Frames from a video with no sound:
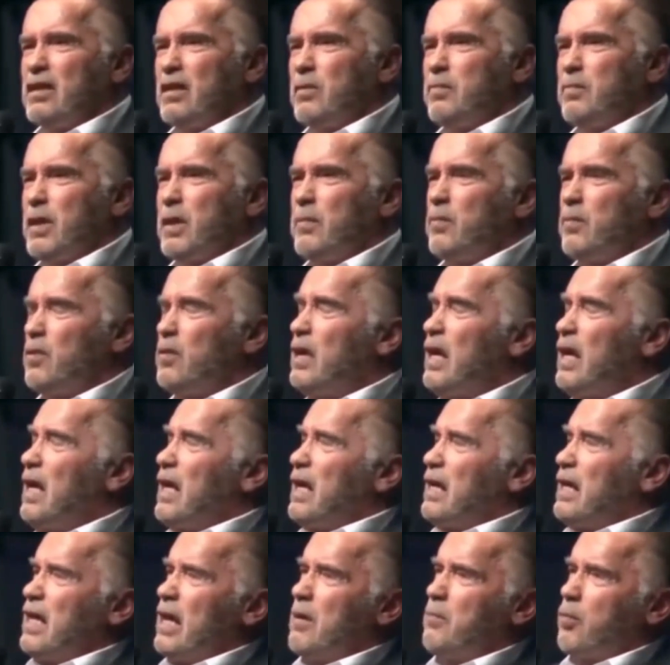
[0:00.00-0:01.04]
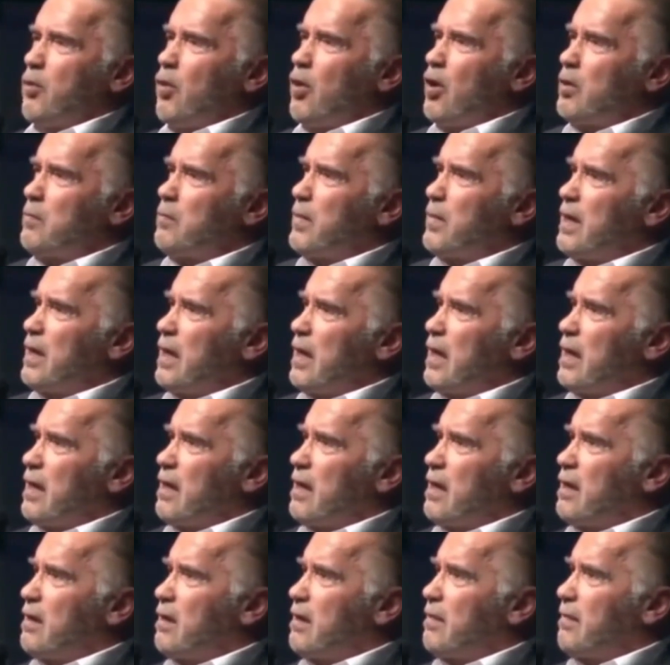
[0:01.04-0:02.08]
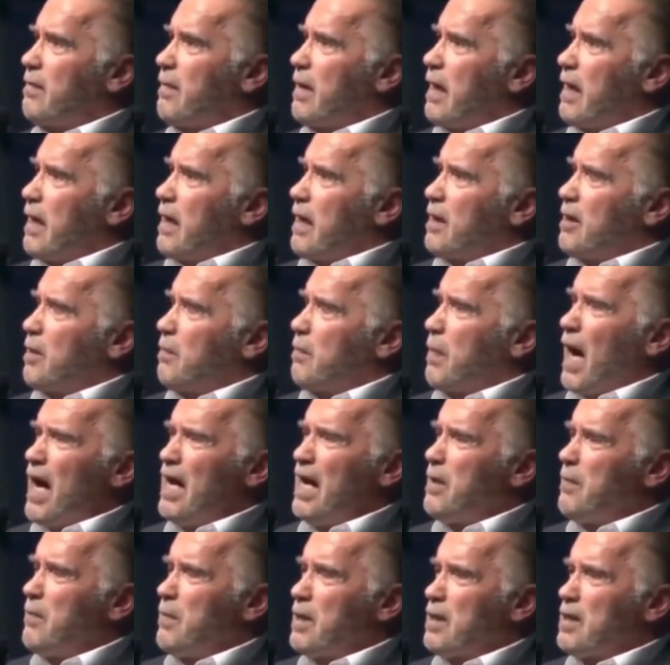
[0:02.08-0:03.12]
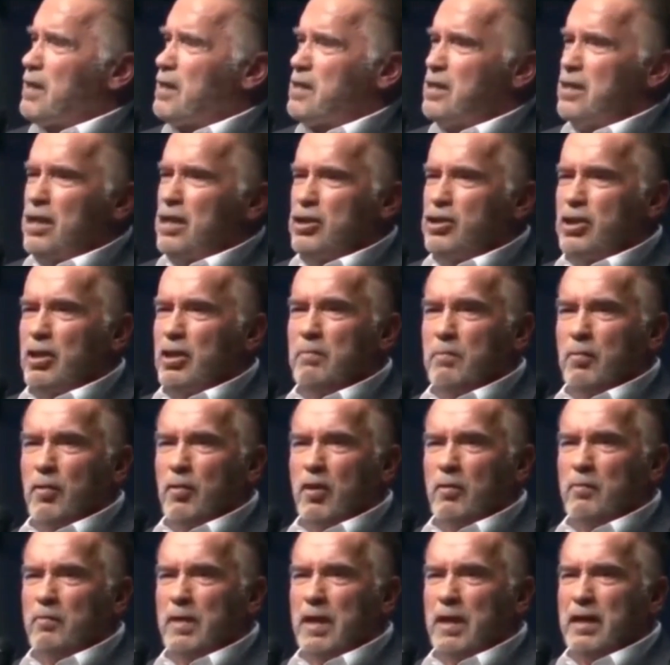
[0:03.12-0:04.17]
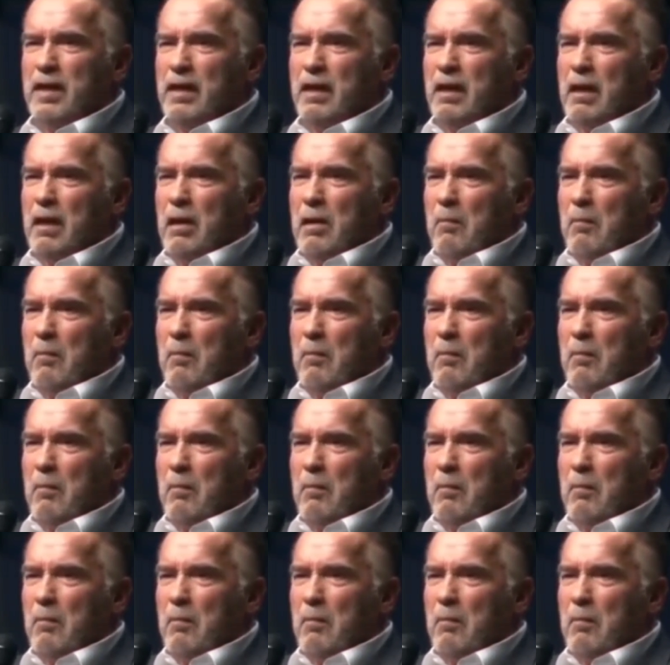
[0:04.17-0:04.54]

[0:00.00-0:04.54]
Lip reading: The people, they brought me, the bodybuilders in the gym brought me